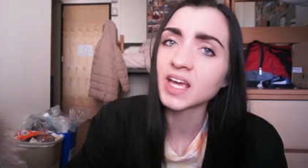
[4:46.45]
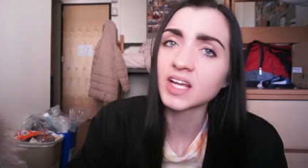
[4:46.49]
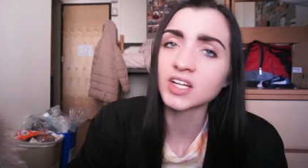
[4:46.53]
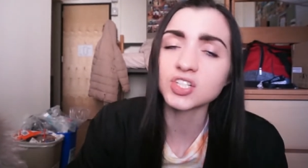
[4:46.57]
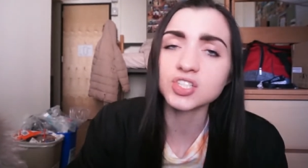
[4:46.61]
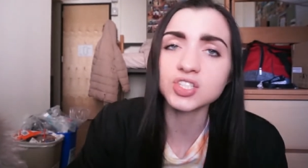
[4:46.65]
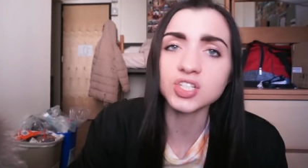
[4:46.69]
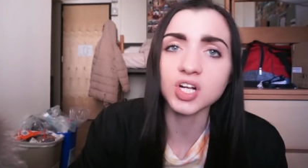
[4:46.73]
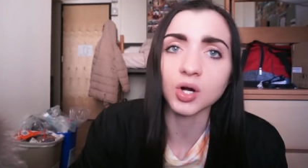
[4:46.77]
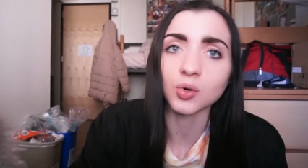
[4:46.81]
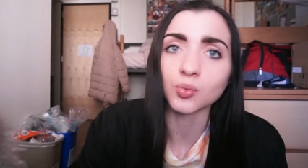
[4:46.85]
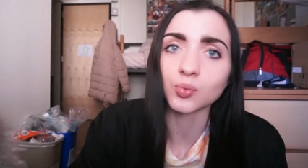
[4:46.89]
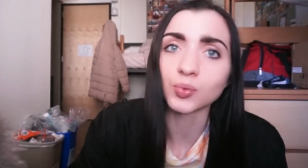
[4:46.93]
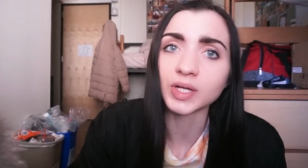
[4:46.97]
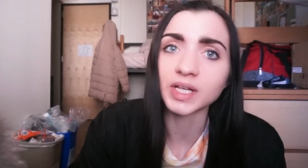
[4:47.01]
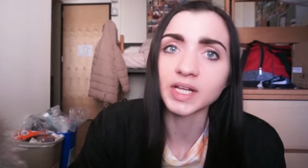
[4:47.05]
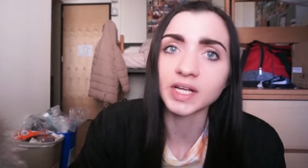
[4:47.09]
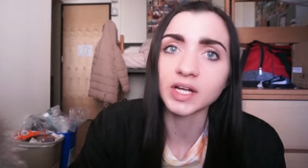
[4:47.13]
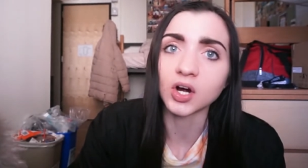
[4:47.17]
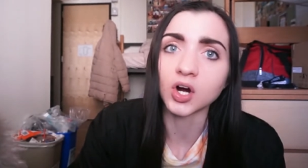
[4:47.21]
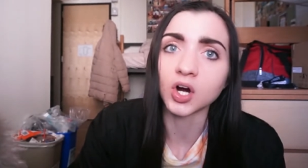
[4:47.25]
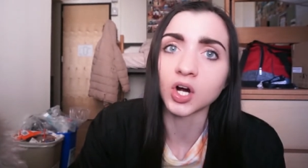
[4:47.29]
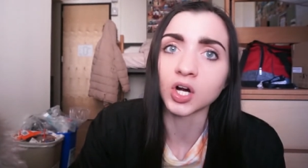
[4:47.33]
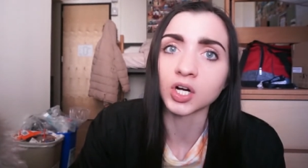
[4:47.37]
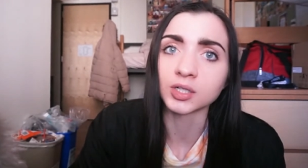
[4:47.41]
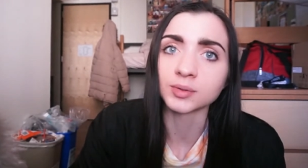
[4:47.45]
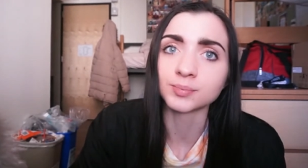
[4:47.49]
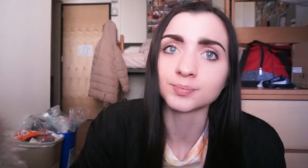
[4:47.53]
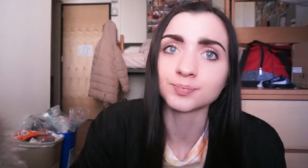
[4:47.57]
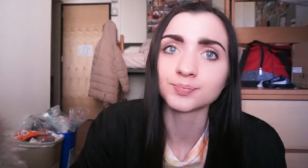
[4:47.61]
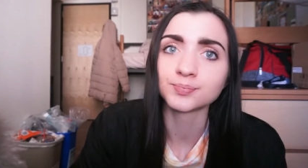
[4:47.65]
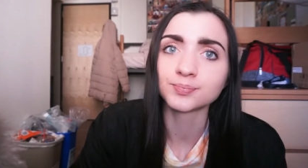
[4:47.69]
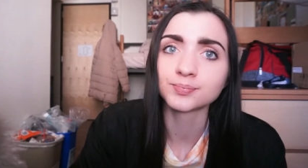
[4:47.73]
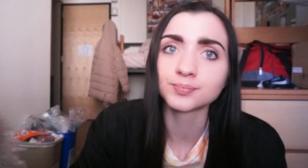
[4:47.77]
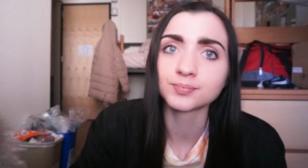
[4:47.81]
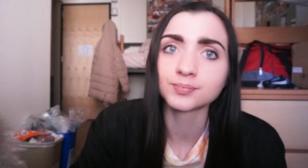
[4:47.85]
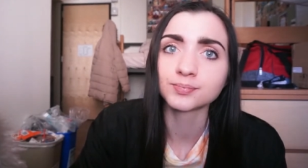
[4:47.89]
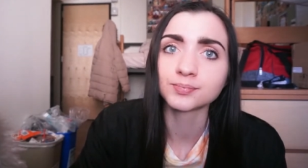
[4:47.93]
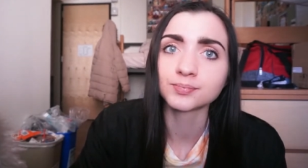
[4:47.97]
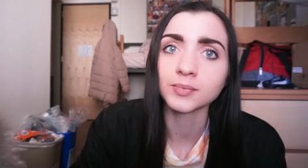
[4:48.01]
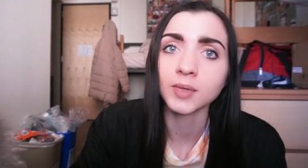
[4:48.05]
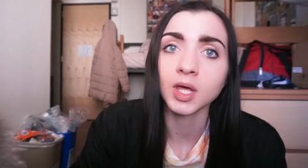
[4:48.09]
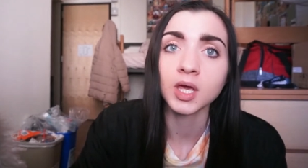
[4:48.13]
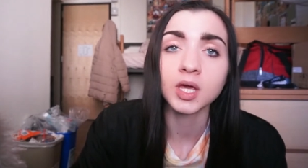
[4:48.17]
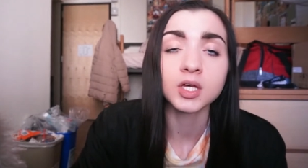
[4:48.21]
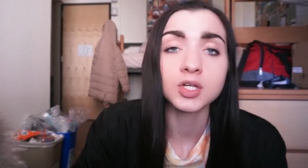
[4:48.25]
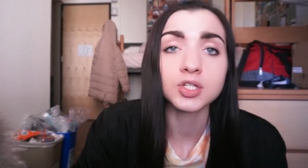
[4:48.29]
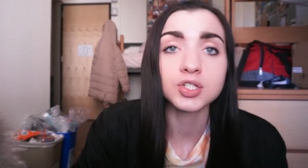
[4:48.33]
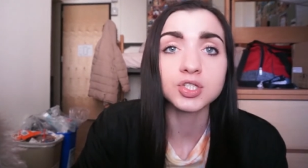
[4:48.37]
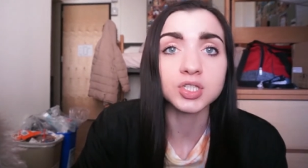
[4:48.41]
just got really hard
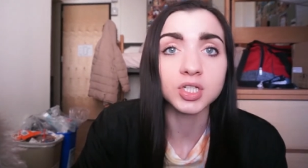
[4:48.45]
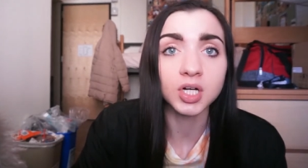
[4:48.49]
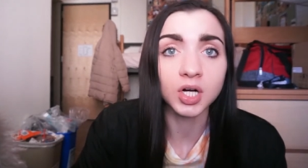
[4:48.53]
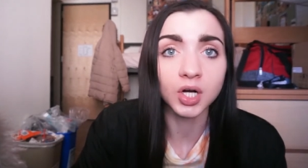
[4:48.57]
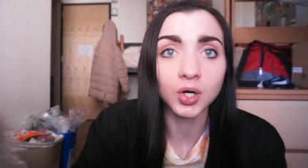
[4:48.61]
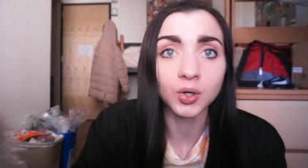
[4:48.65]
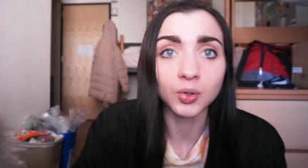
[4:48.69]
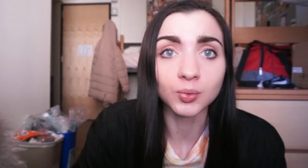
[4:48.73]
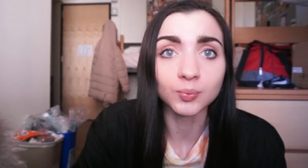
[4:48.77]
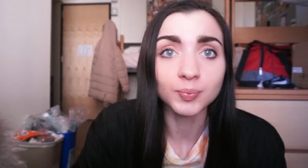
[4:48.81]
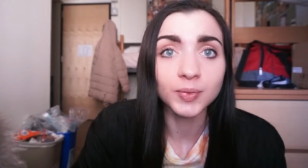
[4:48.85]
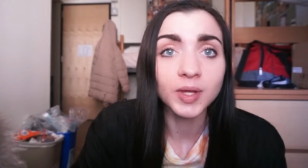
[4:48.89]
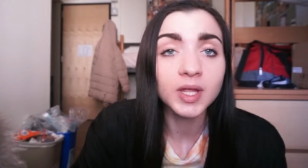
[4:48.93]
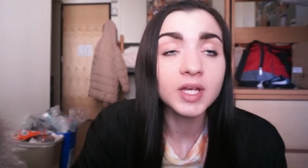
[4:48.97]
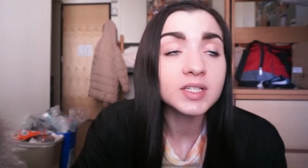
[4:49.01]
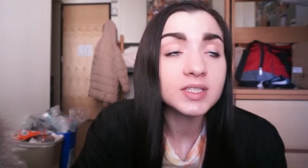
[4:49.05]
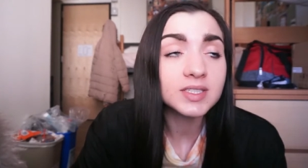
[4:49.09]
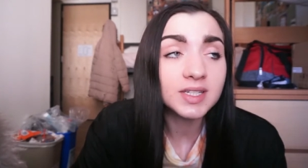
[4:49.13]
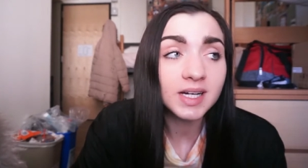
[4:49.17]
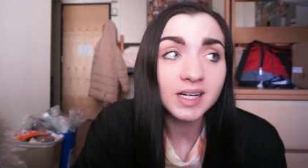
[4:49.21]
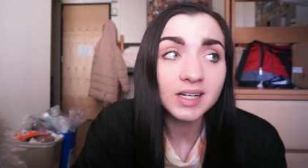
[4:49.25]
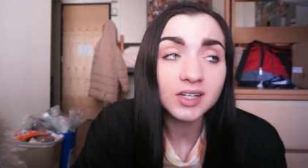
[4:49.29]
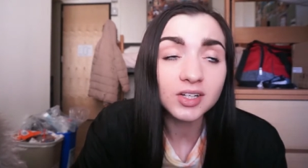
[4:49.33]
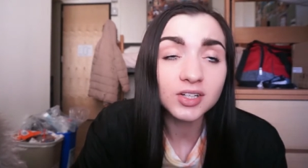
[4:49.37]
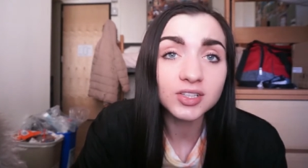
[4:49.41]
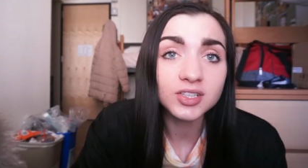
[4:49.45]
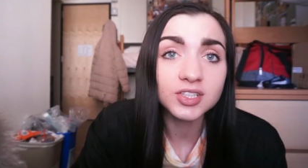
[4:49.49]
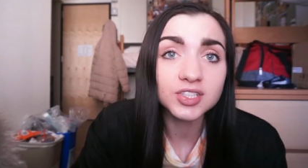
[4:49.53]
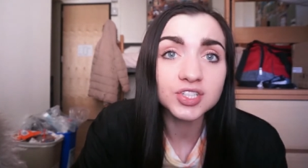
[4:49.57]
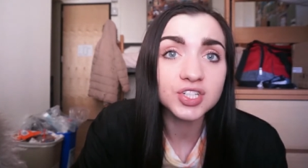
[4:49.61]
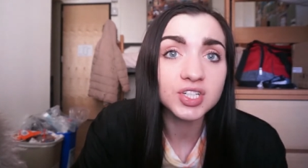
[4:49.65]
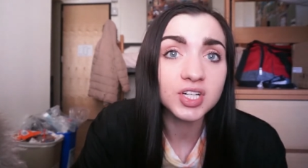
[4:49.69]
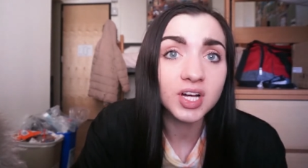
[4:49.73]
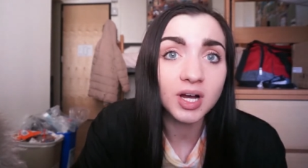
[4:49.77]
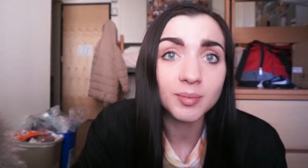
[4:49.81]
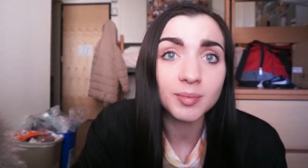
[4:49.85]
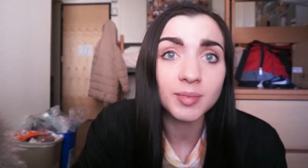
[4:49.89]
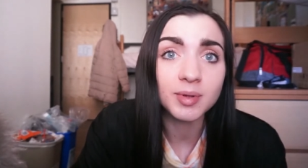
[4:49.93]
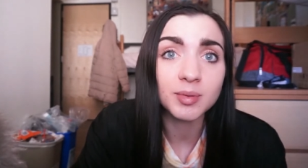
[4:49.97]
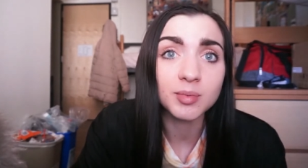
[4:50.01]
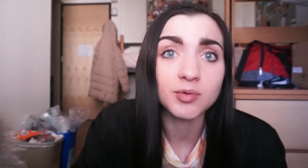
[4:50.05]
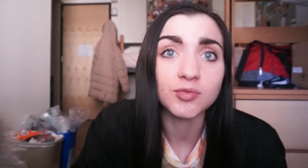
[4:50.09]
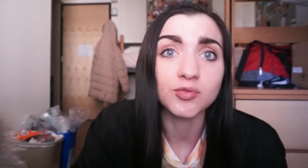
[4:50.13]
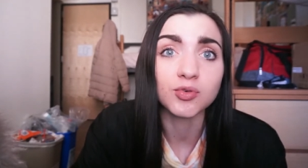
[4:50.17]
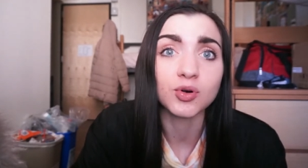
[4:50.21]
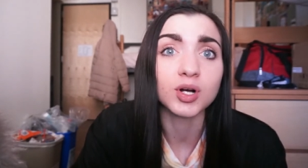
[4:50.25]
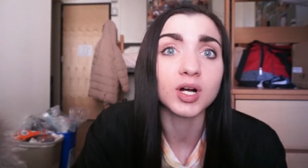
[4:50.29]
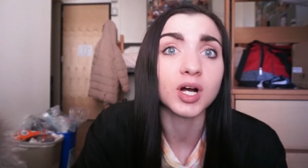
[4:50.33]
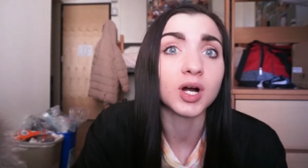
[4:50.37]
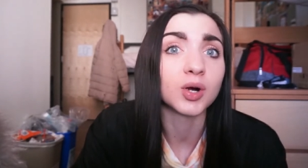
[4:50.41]
so it's kind of good that she cut me
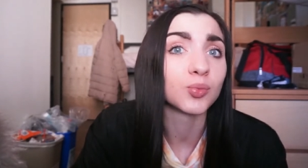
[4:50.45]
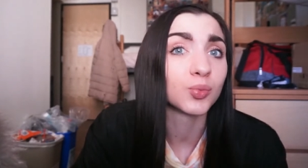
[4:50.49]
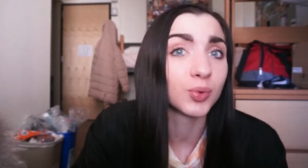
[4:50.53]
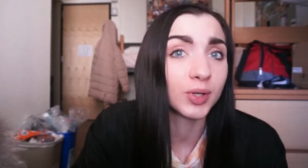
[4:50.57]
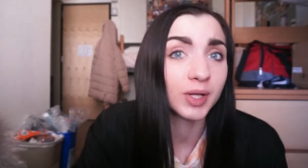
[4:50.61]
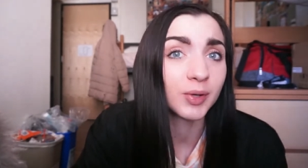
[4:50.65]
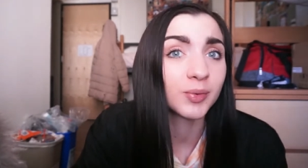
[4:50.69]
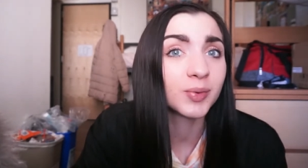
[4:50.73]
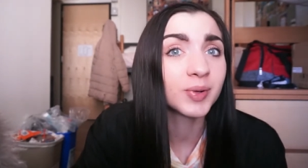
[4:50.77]
before it got really